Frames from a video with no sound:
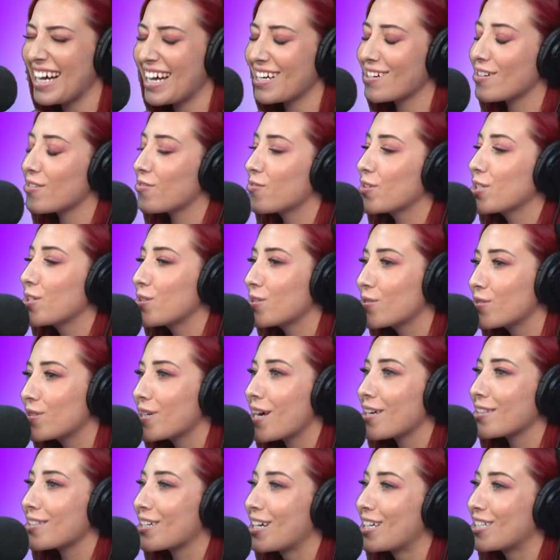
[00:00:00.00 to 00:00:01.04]
I go, if we go to
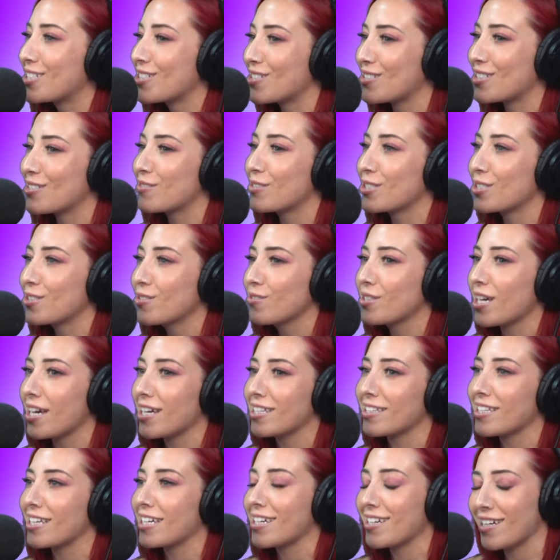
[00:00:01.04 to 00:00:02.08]
another country, will you get
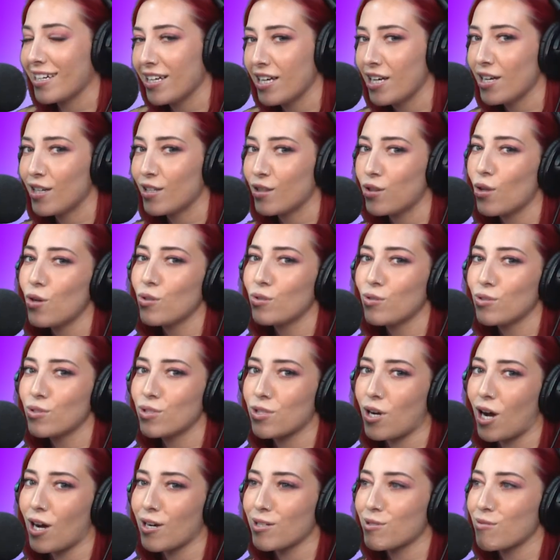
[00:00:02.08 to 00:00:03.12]
in like locals'
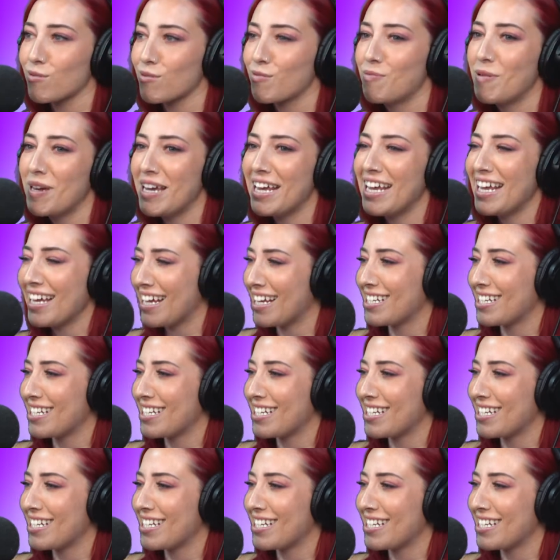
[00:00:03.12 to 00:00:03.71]
cars with me?